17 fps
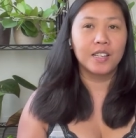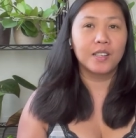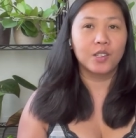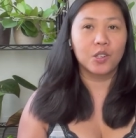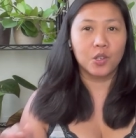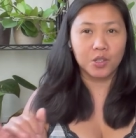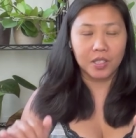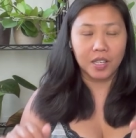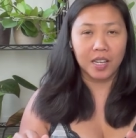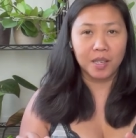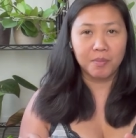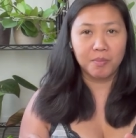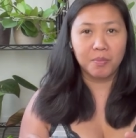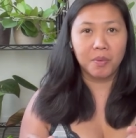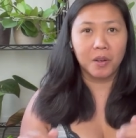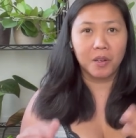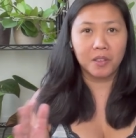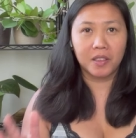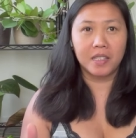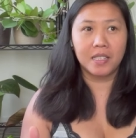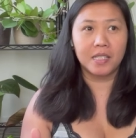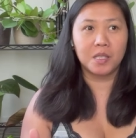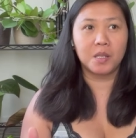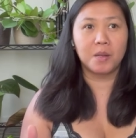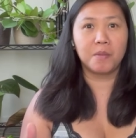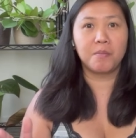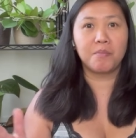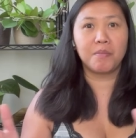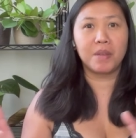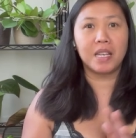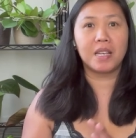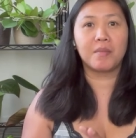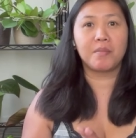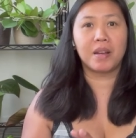because I bought this and
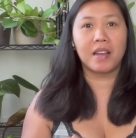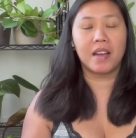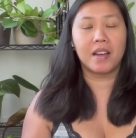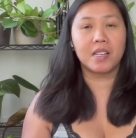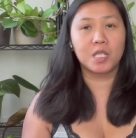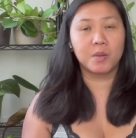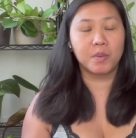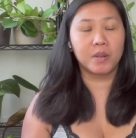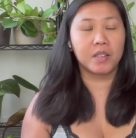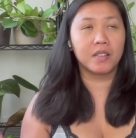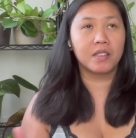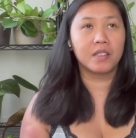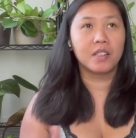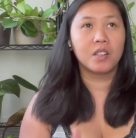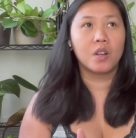me and my husband